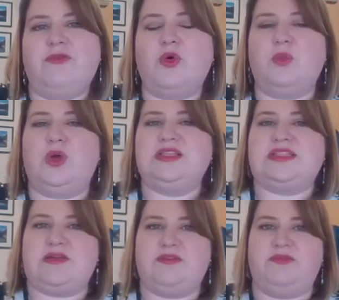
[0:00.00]

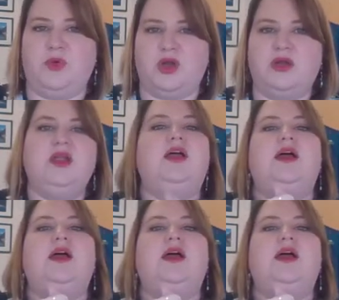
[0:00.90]
4174.